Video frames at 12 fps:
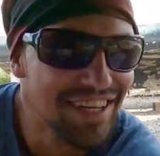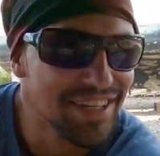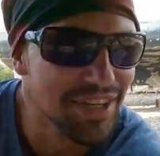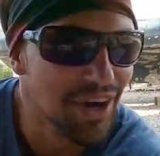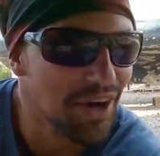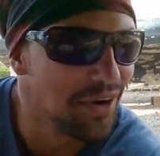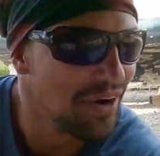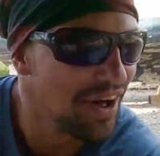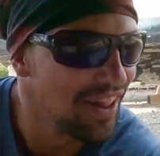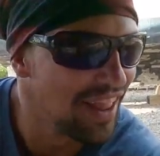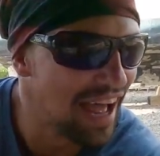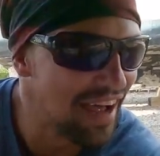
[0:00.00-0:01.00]
So
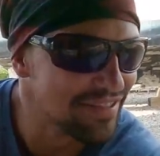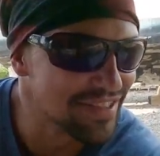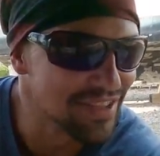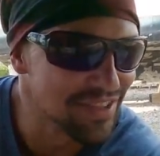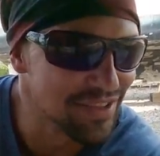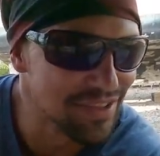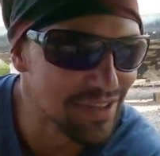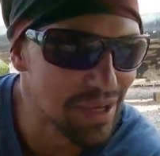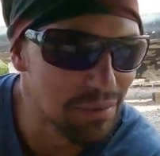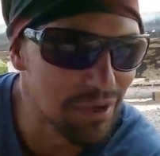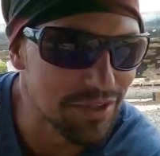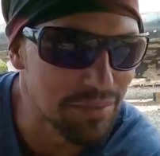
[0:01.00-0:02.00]
I'll have to
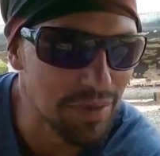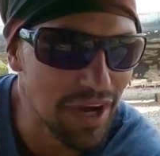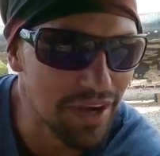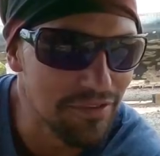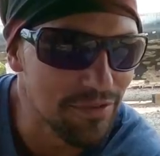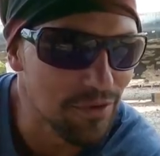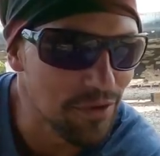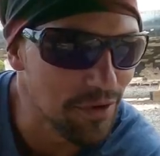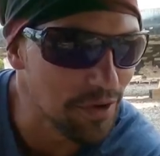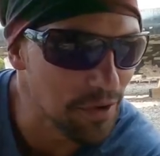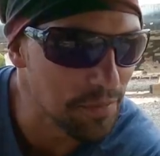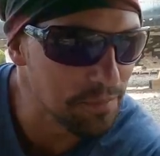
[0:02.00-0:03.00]
keep those in mind
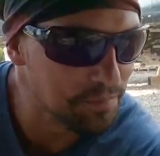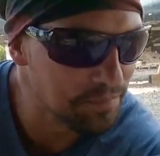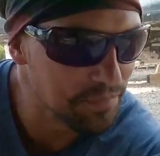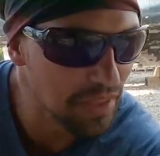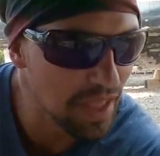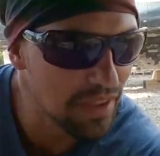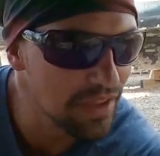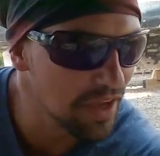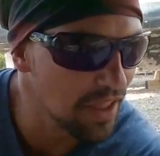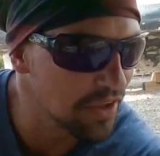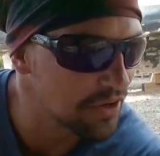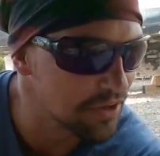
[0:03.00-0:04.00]
for the
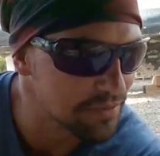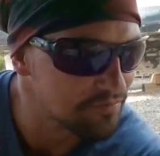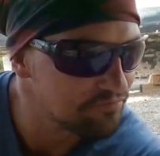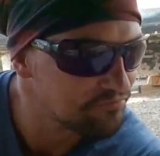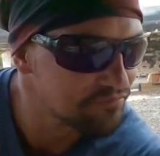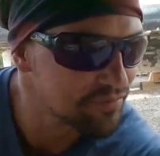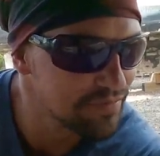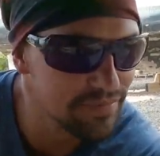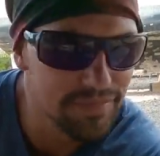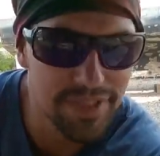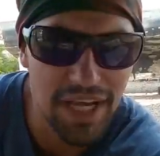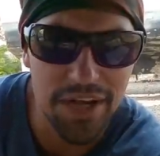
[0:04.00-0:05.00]
other
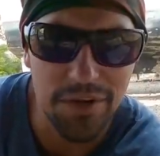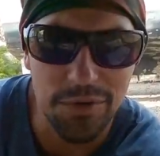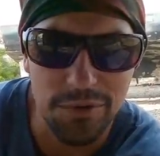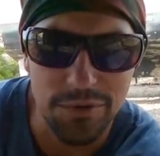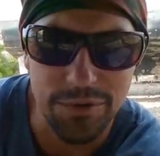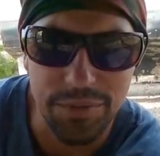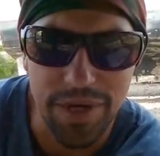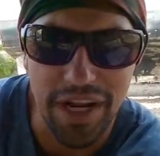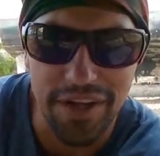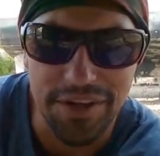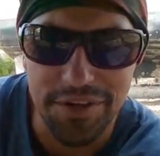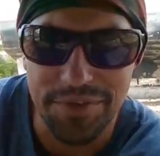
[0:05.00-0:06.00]
10 holes we gotta